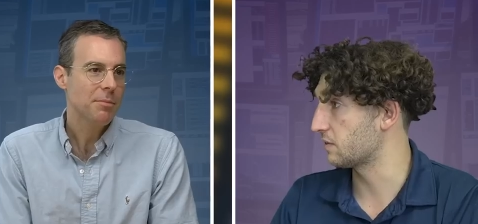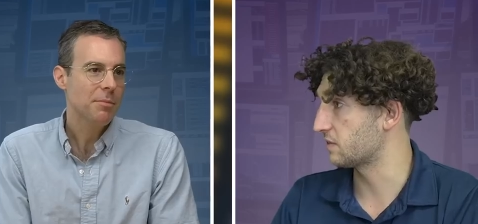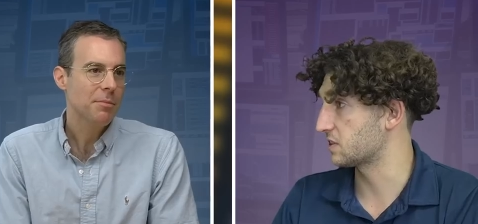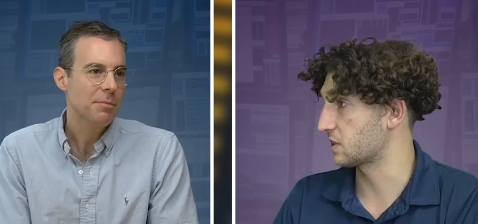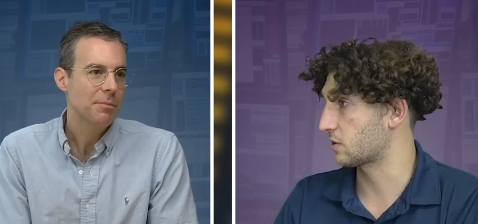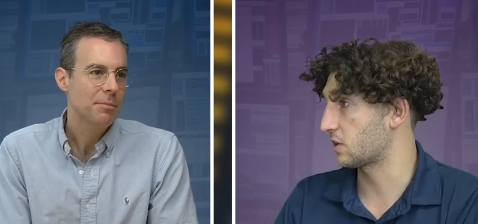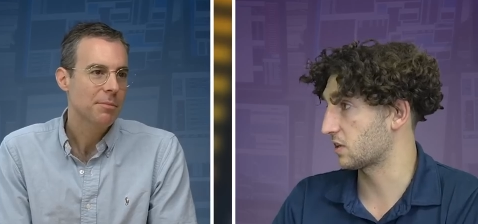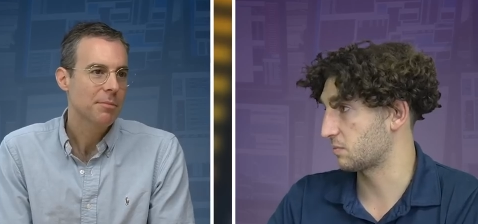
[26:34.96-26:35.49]
Speaker 1: is
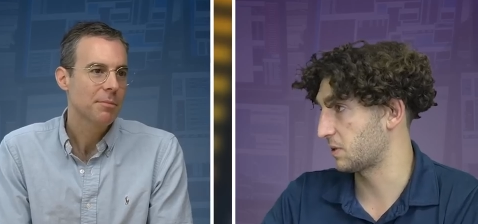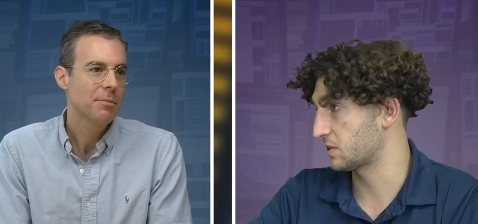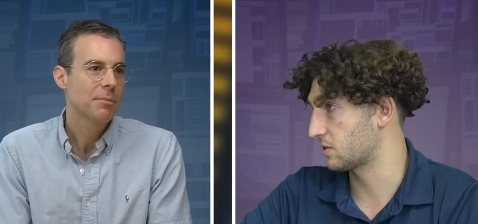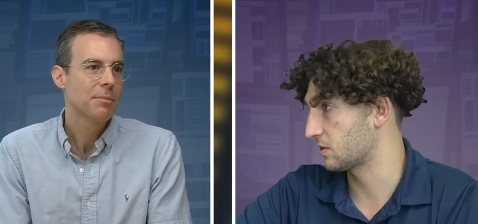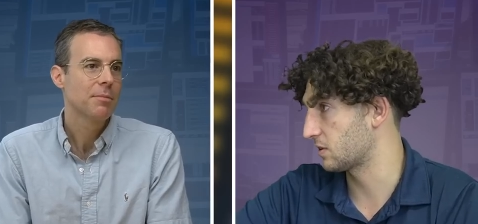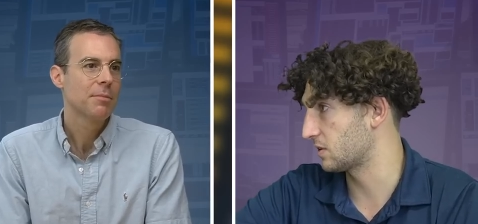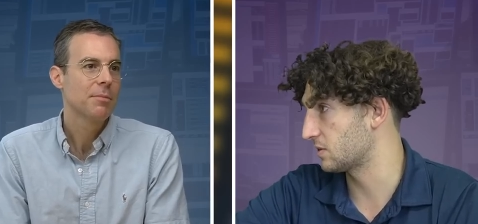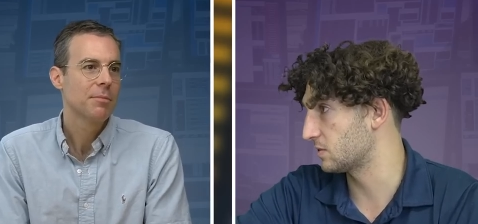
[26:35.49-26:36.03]
incorrect based
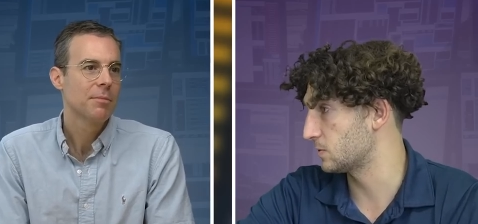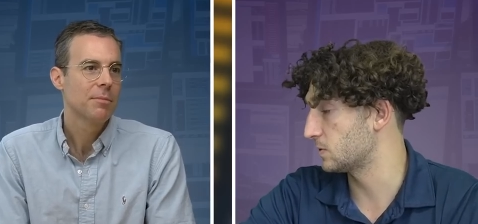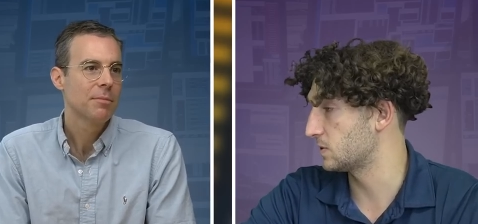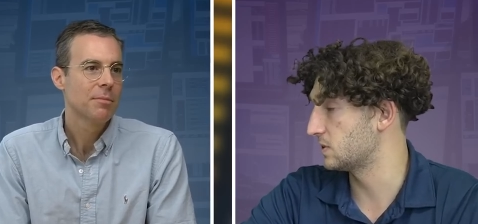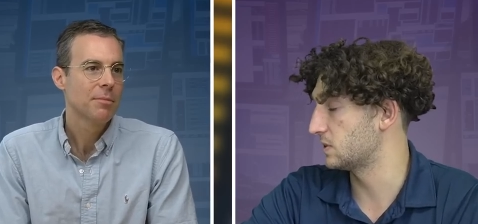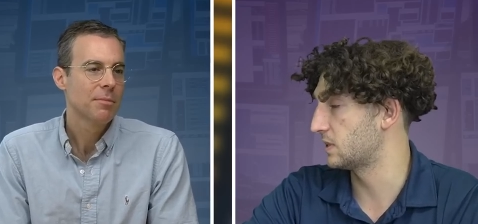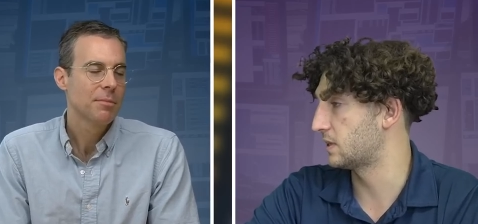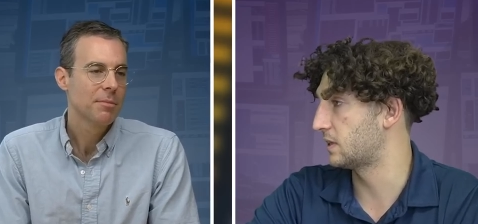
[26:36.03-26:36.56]
on the
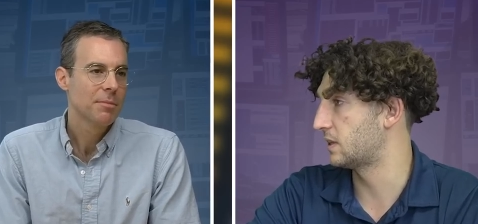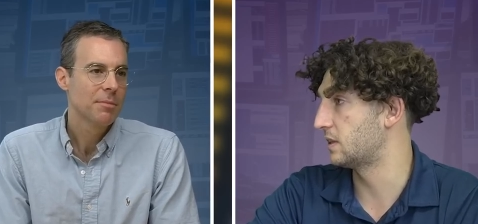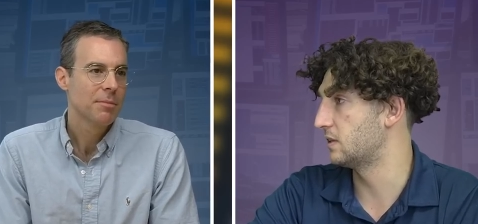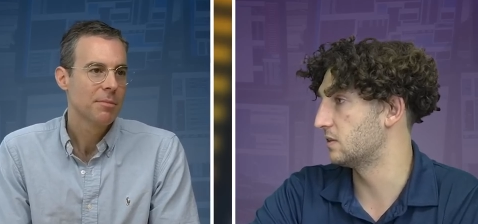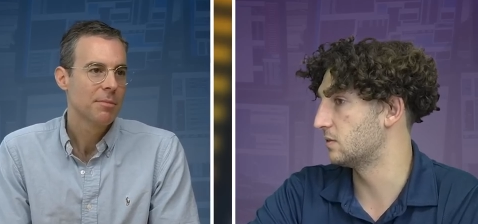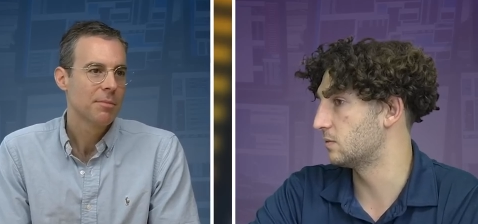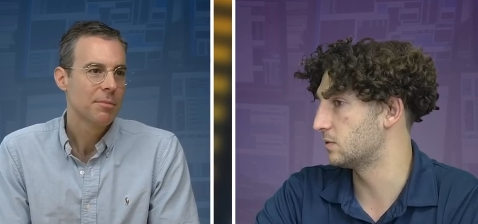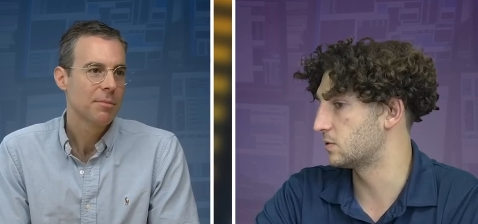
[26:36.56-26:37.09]

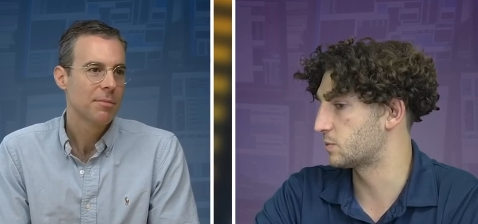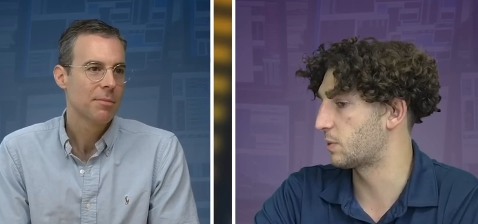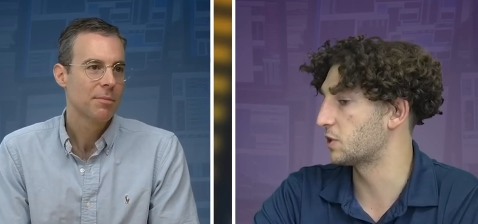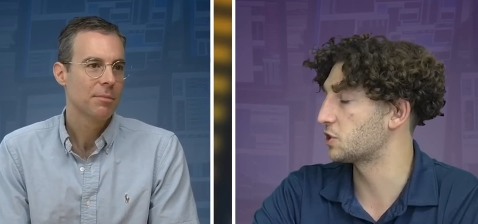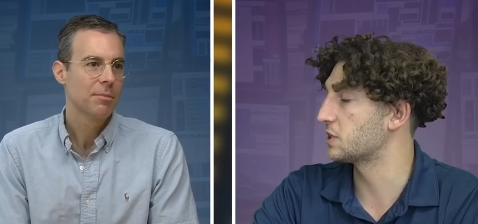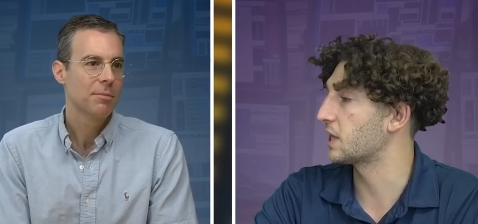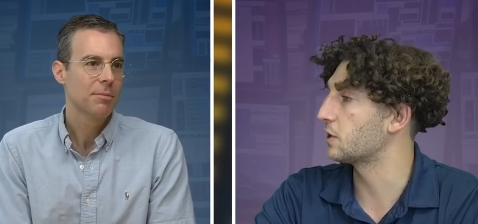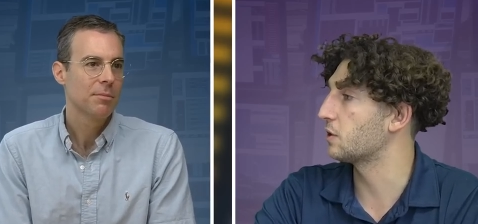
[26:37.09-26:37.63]

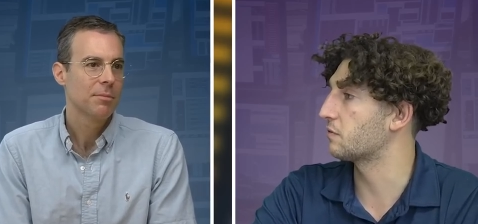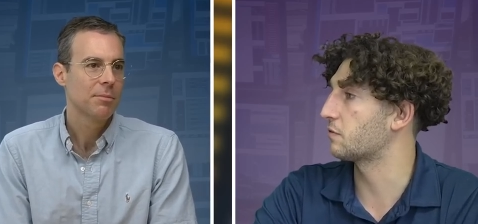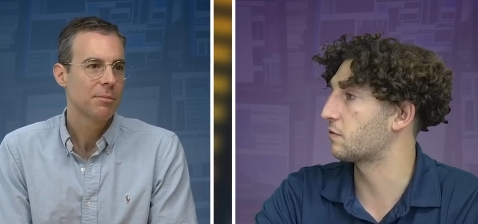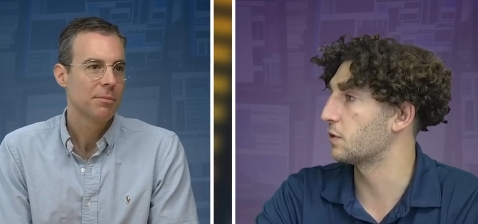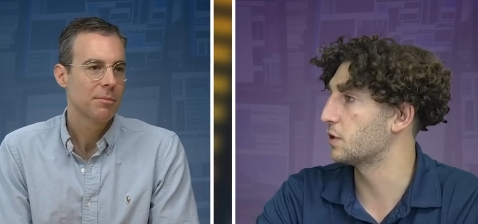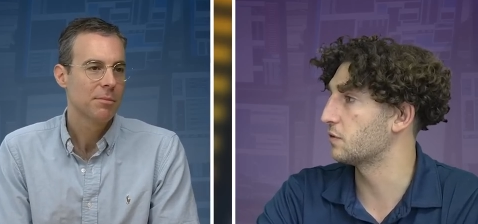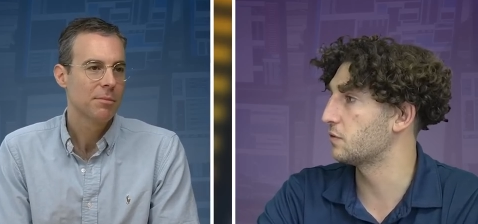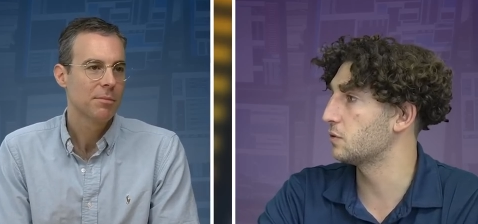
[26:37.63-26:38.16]
spreadsheet that you have in
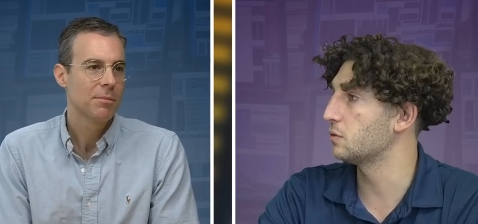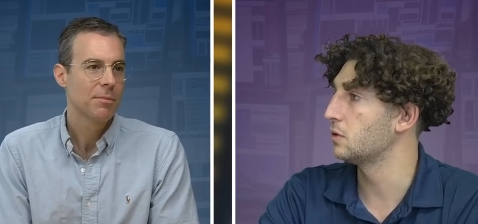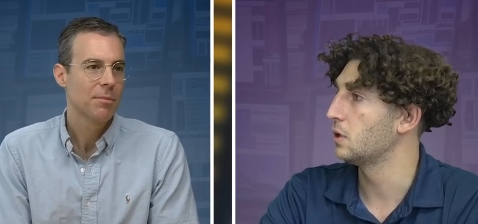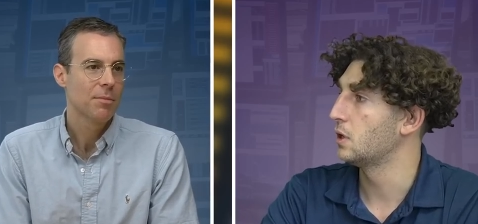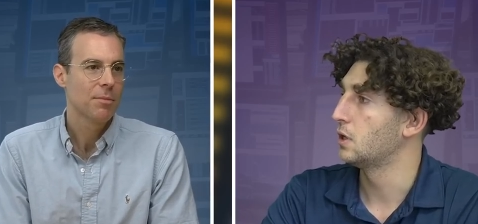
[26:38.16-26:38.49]
front of you,